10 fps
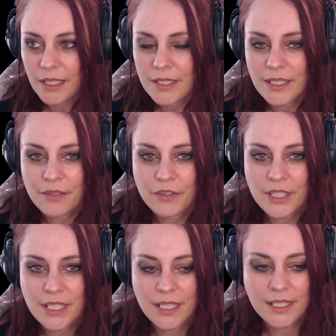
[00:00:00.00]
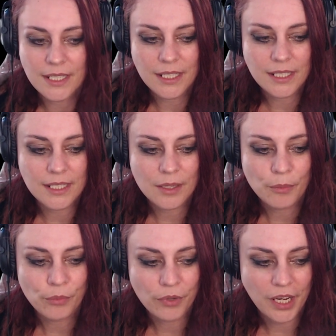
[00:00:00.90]
76
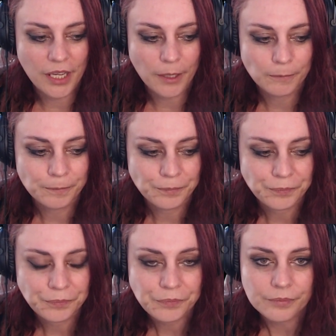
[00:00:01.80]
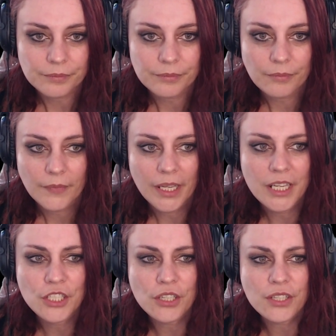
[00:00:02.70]
brick. Um, he
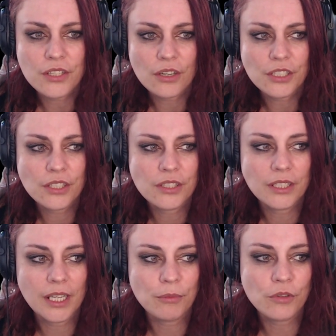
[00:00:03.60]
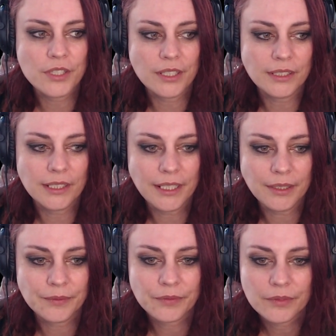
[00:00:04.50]
just started the game recently.
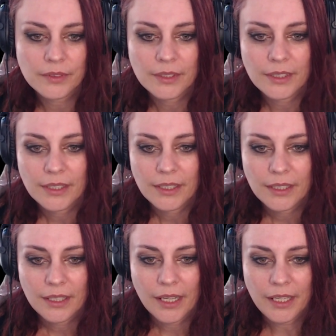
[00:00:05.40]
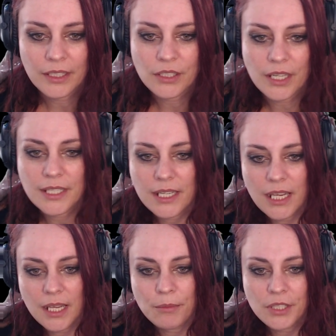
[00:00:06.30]
And you can
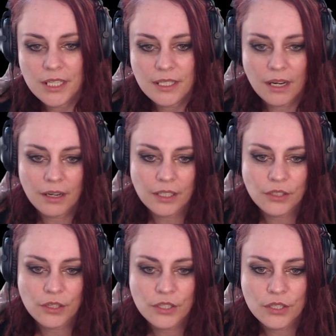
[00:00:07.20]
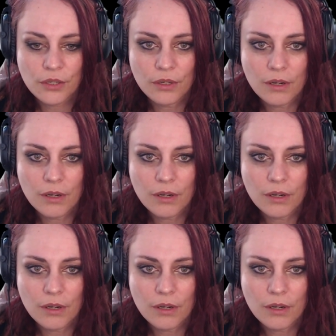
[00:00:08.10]
see him on his character oh, school.